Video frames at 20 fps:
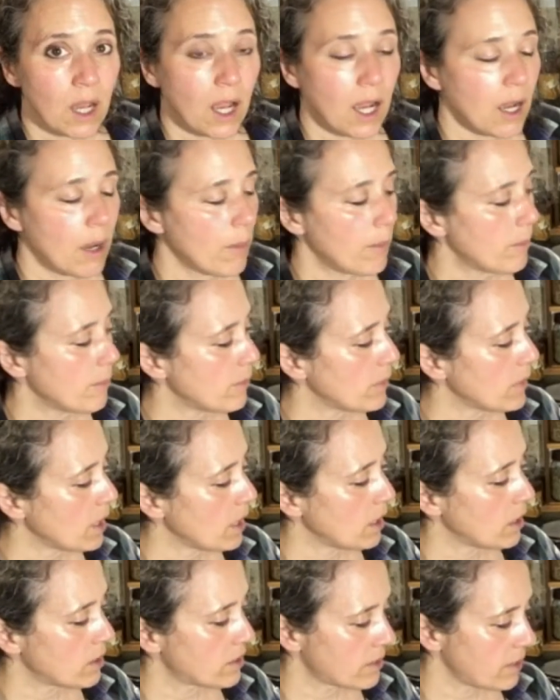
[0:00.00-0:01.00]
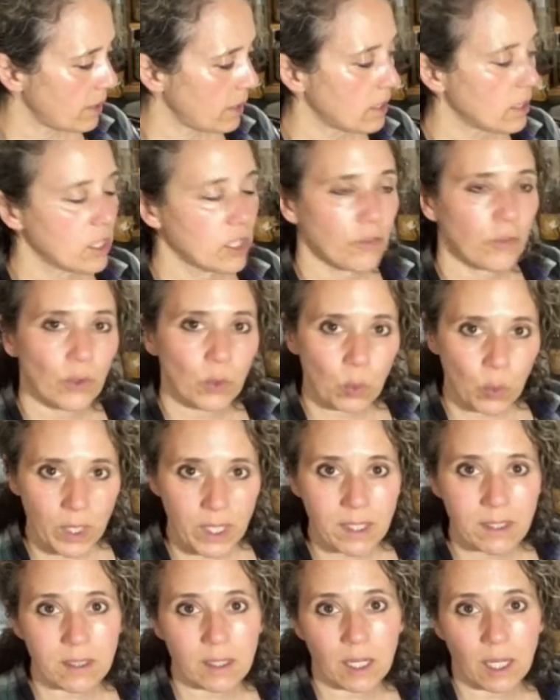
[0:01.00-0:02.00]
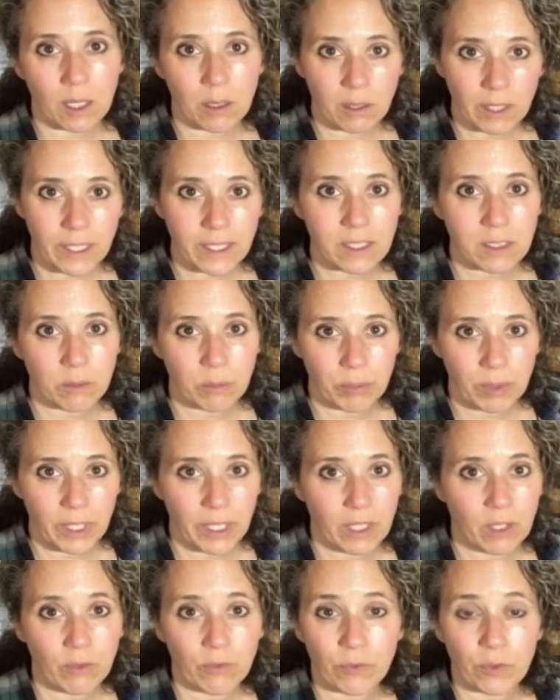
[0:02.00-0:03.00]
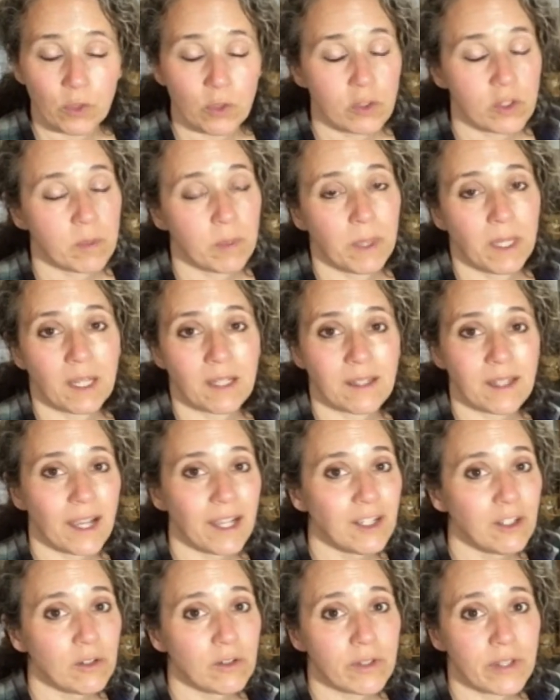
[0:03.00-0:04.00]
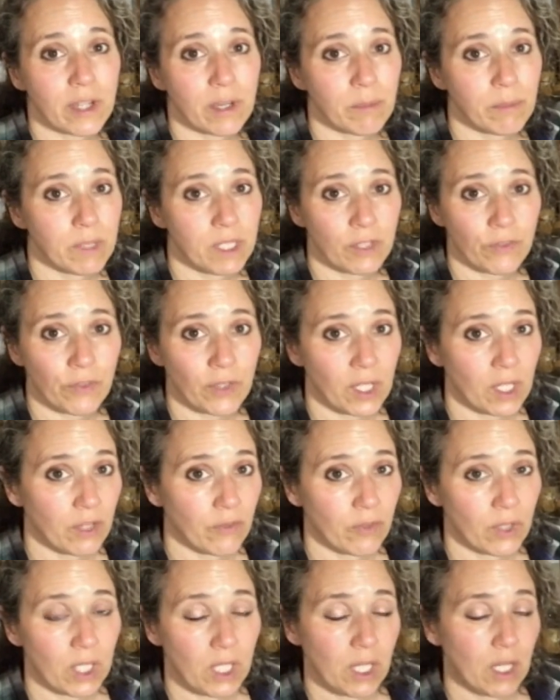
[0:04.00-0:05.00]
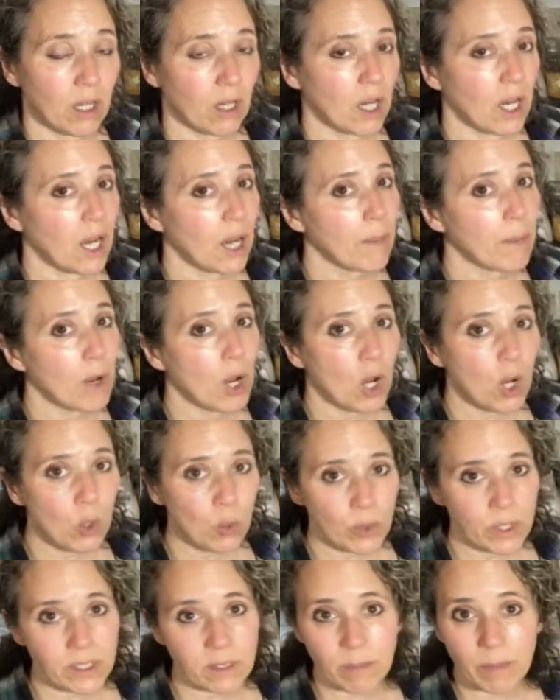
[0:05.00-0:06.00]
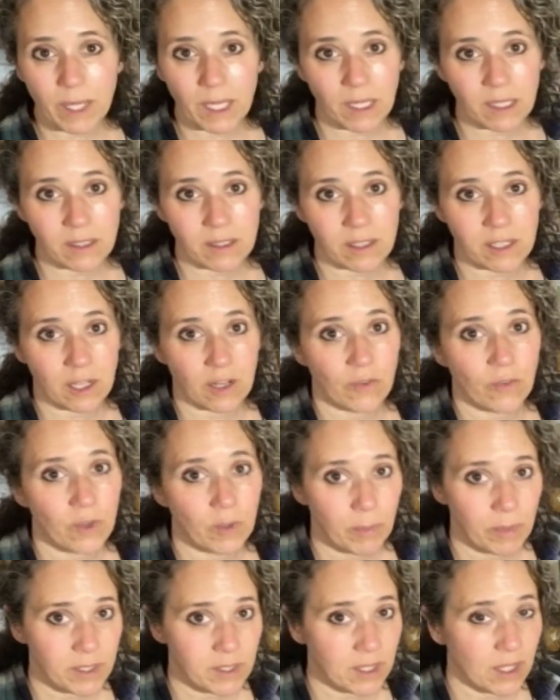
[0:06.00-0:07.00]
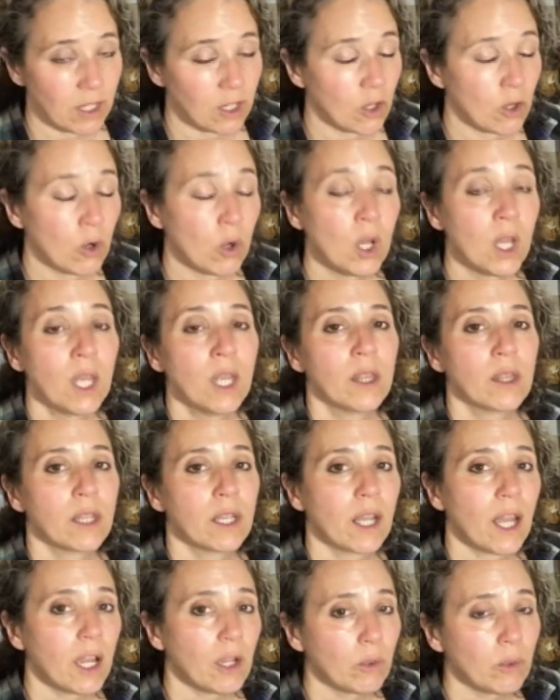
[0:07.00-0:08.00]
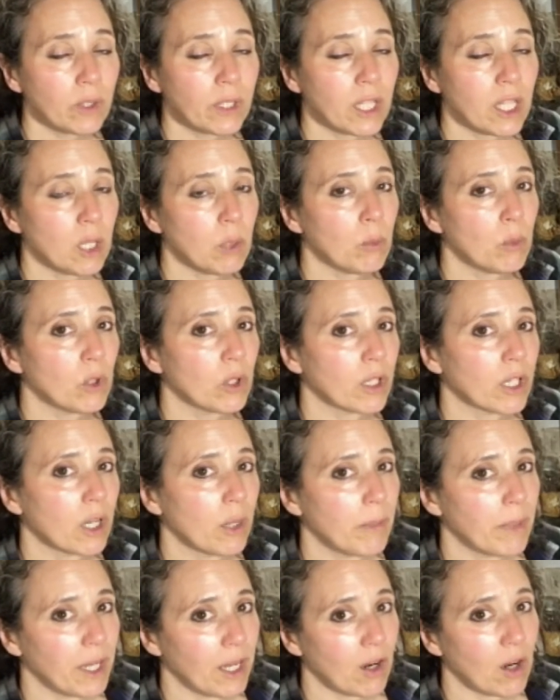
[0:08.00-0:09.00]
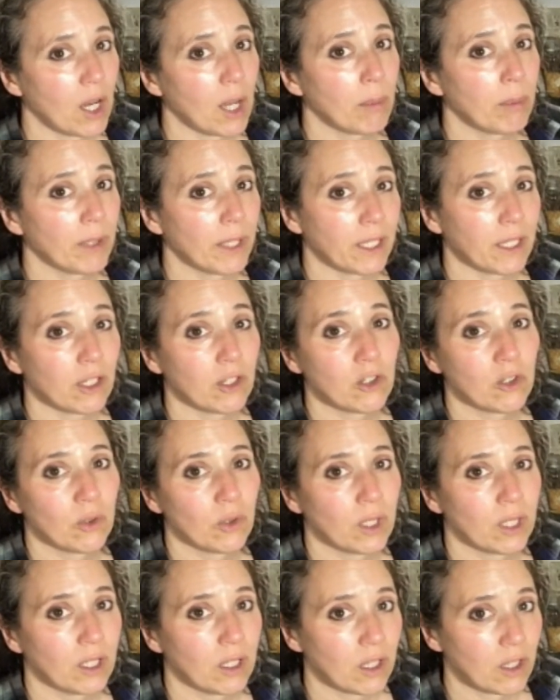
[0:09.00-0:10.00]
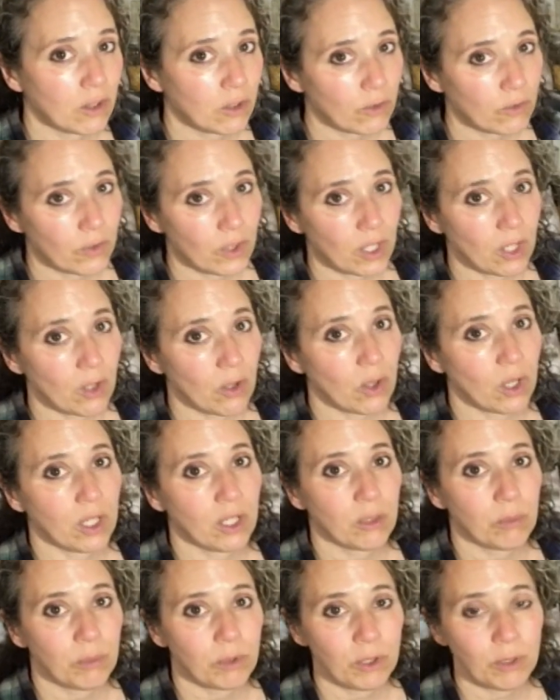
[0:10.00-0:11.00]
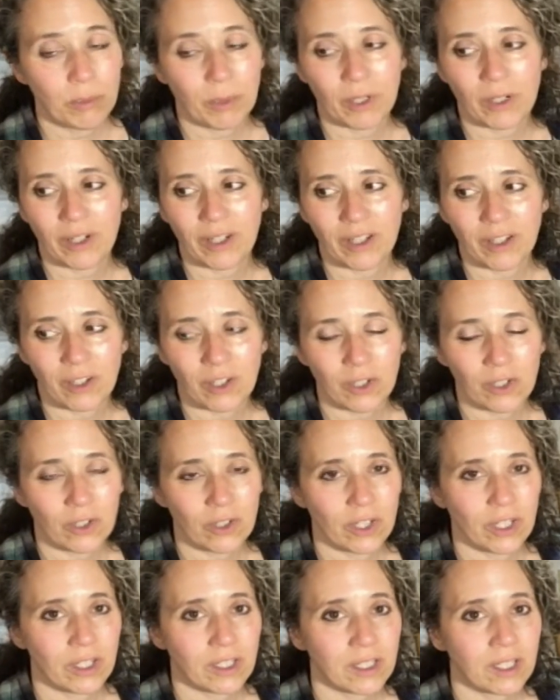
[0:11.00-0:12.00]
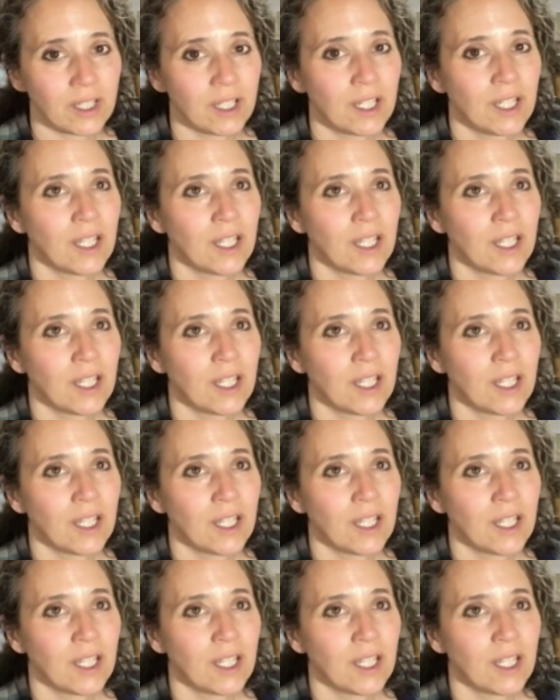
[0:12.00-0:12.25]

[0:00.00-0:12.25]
um, and seeing different ways that I like to blend fruits, because I do something different every year, I'm always making stuff up as I go, then I will keep more coming out. I plan on doing another video on the blueberry and currant